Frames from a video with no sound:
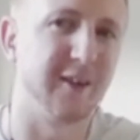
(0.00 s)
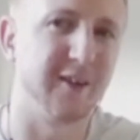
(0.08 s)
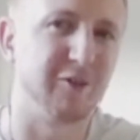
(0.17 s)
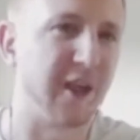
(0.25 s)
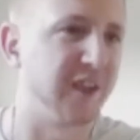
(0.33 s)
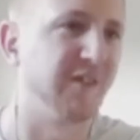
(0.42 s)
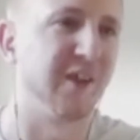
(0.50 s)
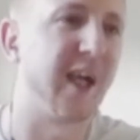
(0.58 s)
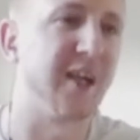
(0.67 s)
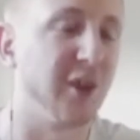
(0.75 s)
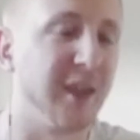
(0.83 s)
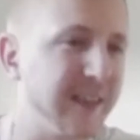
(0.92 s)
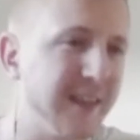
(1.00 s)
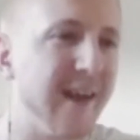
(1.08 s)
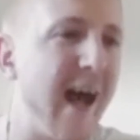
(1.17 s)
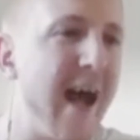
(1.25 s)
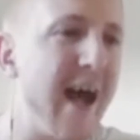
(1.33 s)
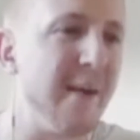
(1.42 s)
gratification isn't
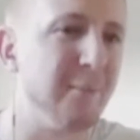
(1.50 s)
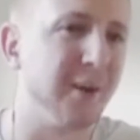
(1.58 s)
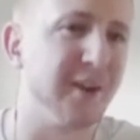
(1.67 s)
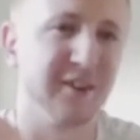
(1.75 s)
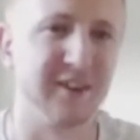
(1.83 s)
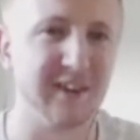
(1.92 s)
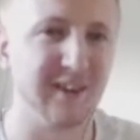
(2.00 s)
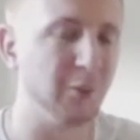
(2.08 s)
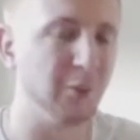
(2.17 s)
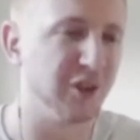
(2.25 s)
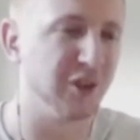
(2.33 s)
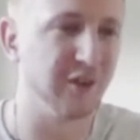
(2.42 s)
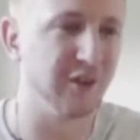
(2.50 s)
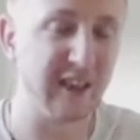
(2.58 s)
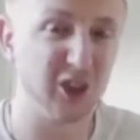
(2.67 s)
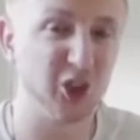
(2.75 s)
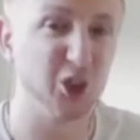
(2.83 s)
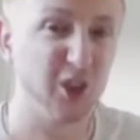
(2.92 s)
there because there was
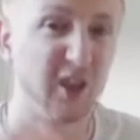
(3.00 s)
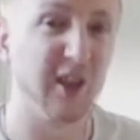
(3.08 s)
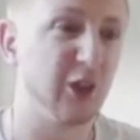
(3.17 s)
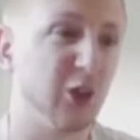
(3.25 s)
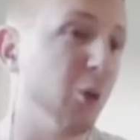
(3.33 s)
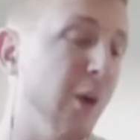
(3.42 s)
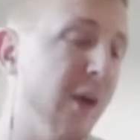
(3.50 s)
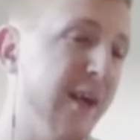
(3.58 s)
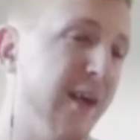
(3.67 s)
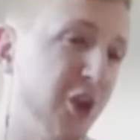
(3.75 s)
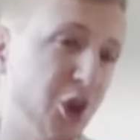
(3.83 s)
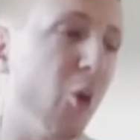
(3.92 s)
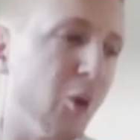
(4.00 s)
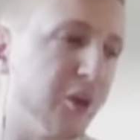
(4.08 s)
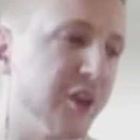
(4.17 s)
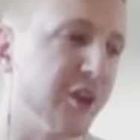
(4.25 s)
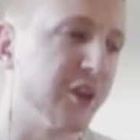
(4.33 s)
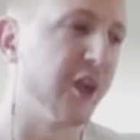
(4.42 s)
it's just a literal short
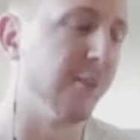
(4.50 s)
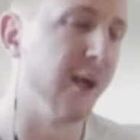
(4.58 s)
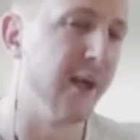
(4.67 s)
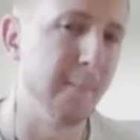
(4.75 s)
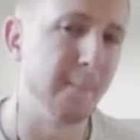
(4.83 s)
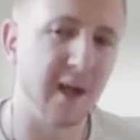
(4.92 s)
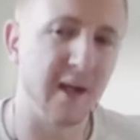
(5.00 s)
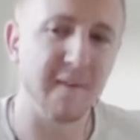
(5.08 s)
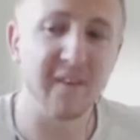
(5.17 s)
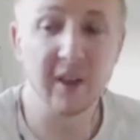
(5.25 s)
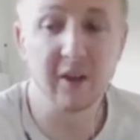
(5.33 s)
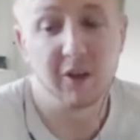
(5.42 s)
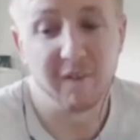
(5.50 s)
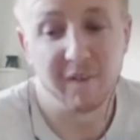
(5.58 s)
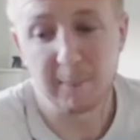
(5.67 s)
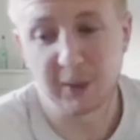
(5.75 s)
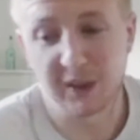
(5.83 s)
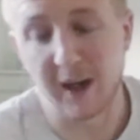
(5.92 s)
term. But then I think on the
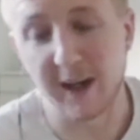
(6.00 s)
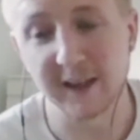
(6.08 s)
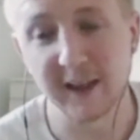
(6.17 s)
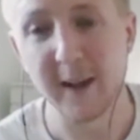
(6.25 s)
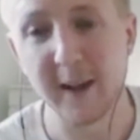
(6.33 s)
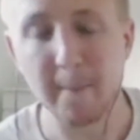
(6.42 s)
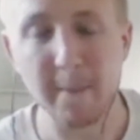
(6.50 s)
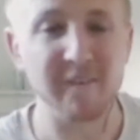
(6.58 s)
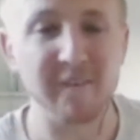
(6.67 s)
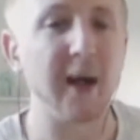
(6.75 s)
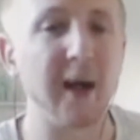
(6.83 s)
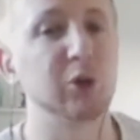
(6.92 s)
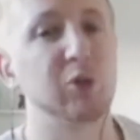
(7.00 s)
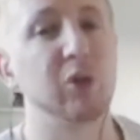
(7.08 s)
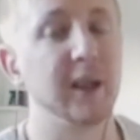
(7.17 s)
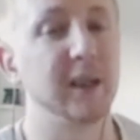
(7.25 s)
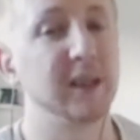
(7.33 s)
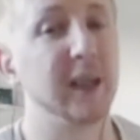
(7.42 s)
flip side, if I was
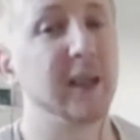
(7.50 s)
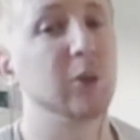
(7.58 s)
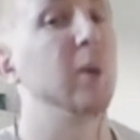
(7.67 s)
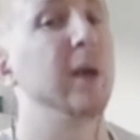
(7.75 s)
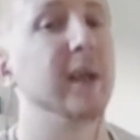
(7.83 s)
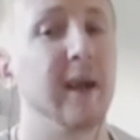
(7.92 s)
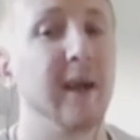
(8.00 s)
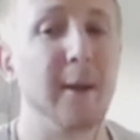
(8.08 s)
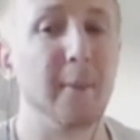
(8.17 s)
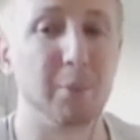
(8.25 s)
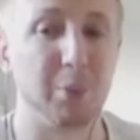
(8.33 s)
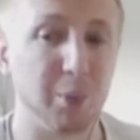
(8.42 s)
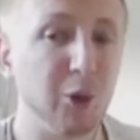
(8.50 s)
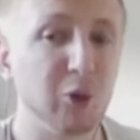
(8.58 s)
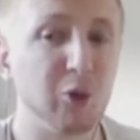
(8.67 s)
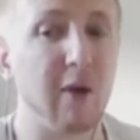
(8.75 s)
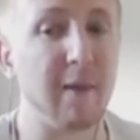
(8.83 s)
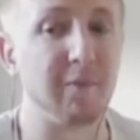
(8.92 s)
running a six week
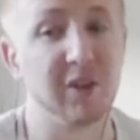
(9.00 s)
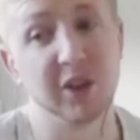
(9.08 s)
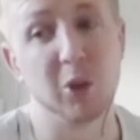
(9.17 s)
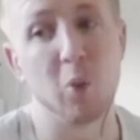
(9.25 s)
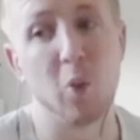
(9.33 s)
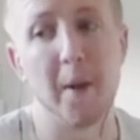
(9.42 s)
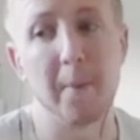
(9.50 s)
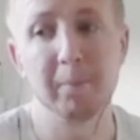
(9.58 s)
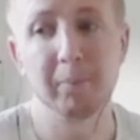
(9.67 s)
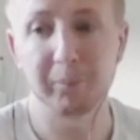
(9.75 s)
program for someone